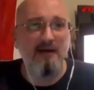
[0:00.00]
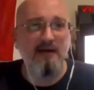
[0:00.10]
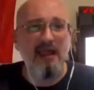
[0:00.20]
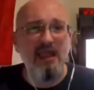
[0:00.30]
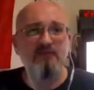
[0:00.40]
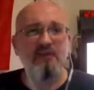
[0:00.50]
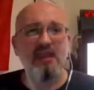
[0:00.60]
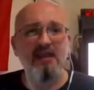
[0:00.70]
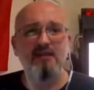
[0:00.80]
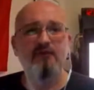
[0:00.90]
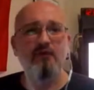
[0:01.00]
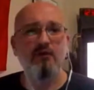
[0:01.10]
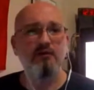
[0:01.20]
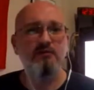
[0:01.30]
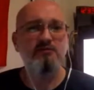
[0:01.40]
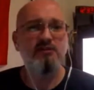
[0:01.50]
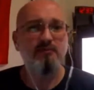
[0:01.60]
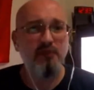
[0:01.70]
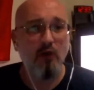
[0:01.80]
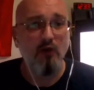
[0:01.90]
uh, advocating
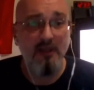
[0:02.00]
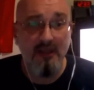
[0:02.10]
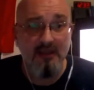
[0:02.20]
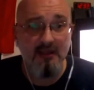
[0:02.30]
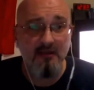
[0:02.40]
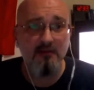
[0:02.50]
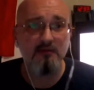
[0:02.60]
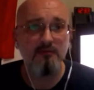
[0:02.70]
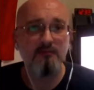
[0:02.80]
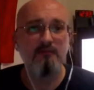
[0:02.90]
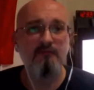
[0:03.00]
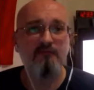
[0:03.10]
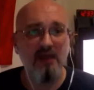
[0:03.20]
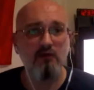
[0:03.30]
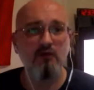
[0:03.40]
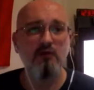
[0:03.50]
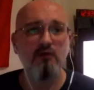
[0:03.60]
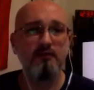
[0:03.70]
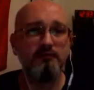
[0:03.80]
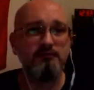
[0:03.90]
for deploying
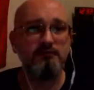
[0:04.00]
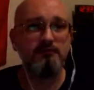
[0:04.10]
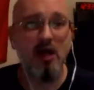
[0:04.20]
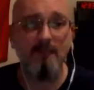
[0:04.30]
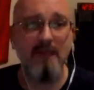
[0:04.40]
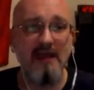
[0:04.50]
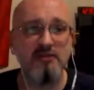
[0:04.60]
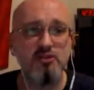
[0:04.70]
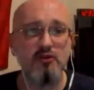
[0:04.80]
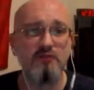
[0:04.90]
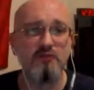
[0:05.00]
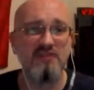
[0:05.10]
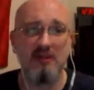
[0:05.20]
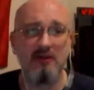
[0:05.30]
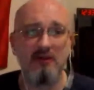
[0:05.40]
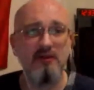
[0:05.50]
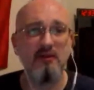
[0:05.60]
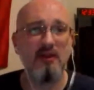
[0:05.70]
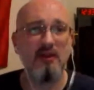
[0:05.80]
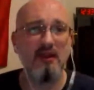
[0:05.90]
federal combat troops here
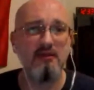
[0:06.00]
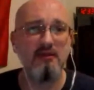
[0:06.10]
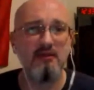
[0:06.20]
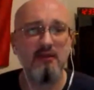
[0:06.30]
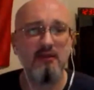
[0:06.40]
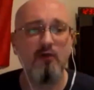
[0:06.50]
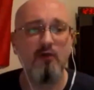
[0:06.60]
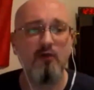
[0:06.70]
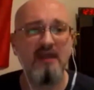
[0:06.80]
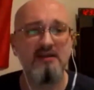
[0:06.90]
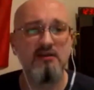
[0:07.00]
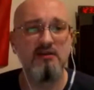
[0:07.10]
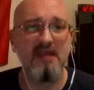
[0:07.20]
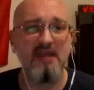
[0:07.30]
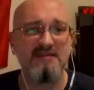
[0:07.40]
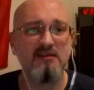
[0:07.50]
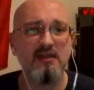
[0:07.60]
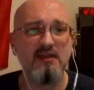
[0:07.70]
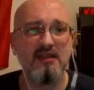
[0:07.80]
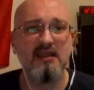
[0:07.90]
in, in the homeland, here
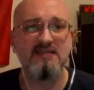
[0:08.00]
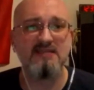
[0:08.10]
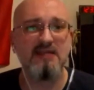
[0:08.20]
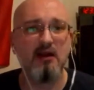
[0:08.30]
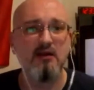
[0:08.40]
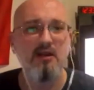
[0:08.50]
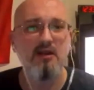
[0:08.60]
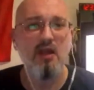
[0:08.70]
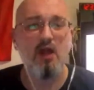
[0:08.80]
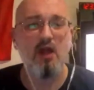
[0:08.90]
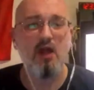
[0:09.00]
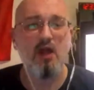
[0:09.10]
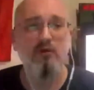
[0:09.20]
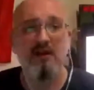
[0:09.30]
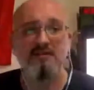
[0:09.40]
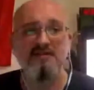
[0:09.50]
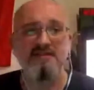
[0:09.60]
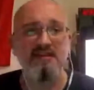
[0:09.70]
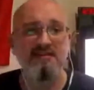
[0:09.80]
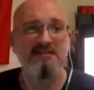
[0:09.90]
domestically against our own American
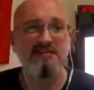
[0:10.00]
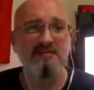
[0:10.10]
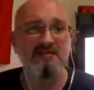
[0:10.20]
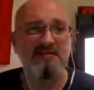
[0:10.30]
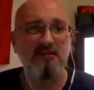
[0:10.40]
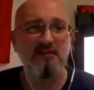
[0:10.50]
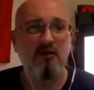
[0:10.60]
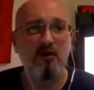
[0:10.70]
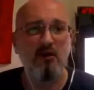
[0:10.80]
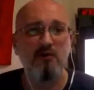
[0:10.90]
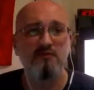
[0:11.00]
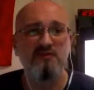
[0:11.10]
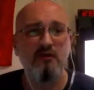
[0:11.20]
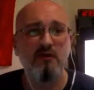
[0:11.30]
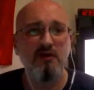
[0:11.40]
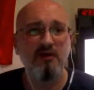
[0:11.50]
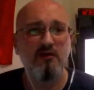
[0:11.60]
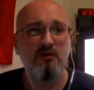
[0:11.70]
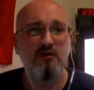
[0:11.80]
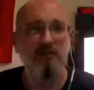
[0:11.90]
citizens on our own soil,
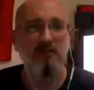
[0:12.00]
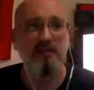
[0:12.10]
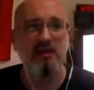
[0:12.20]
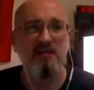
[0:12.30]
you know, against